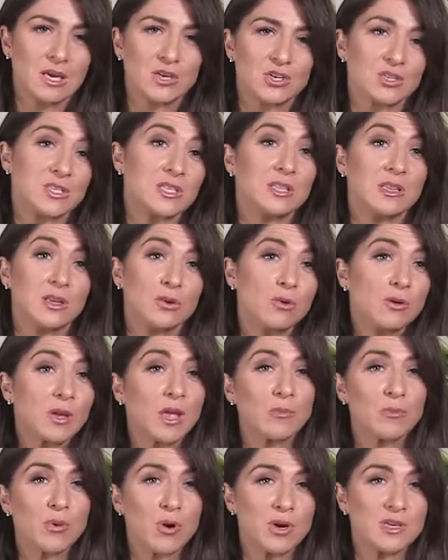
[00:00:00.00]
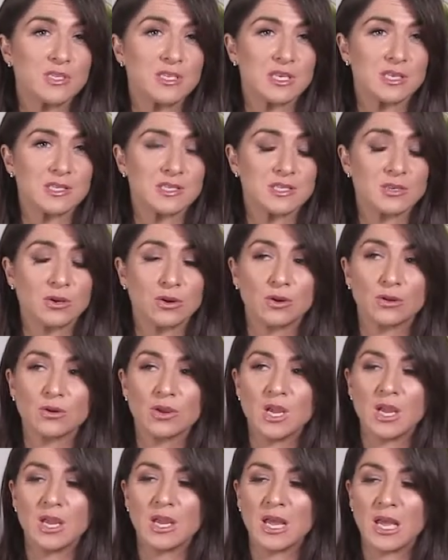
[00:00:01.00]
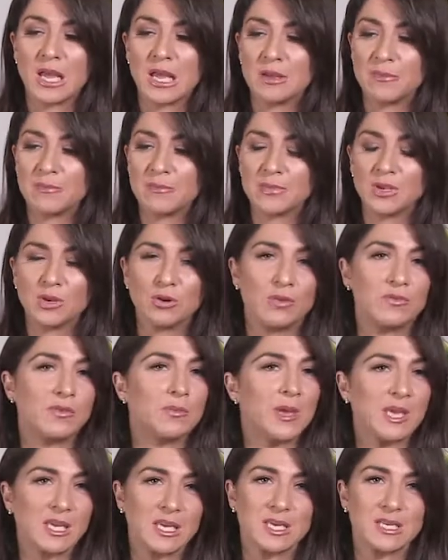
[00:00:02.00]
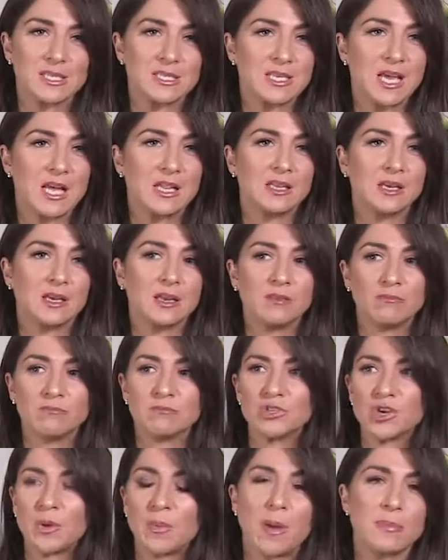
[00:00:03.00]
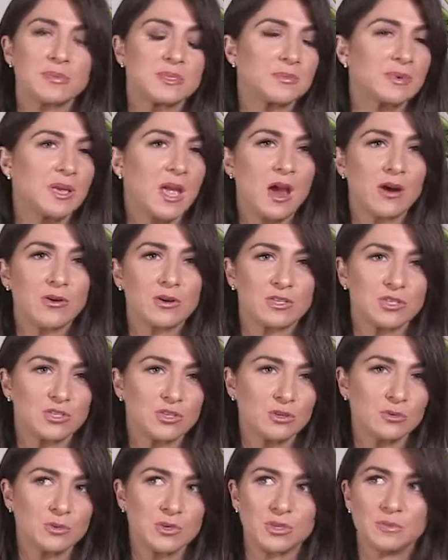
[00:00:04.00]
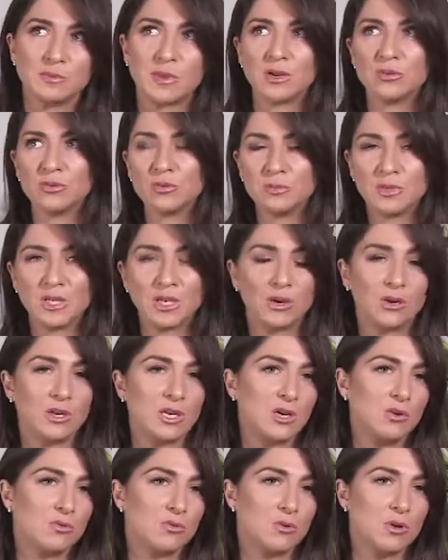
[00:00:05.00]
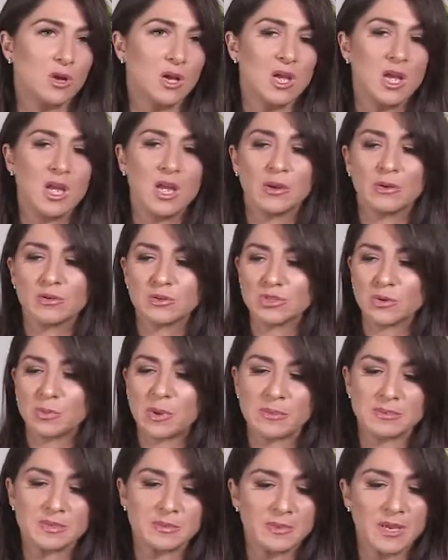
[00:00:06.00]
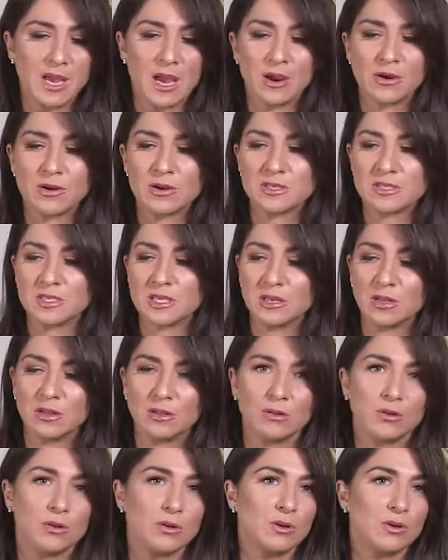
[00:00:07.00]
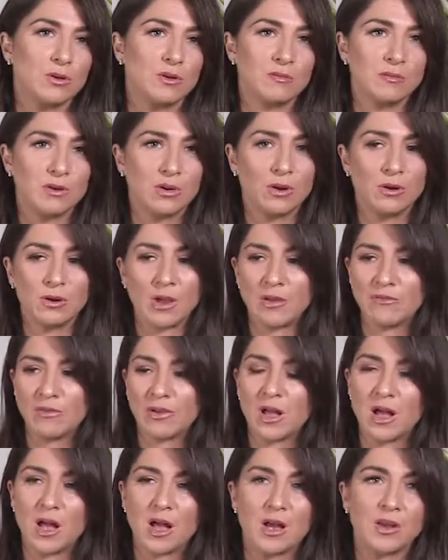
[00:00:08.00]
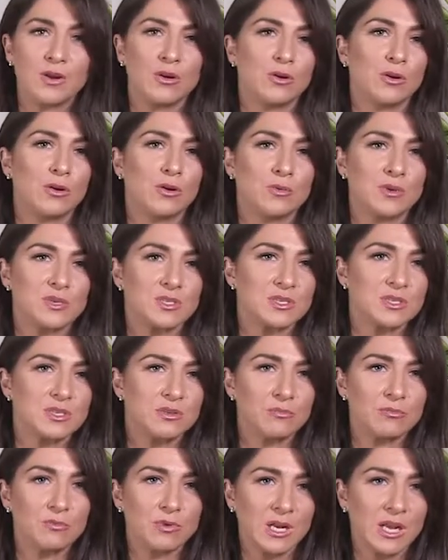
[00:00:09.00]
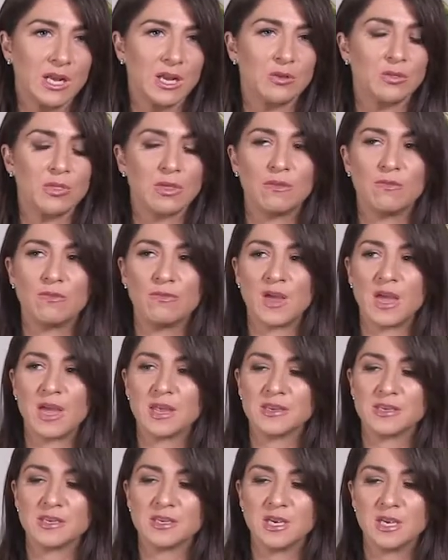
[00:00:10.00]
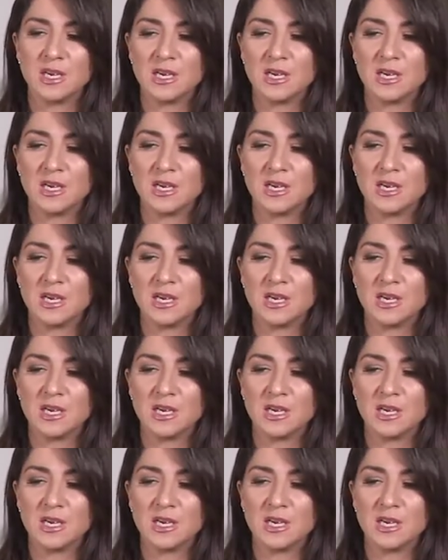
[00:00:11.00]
just in the cooking process. So, if you're making a salad, chop up some carrots too, which you might normally only cook. Chop up some carrots, include, avocado, which is a really healthy fat,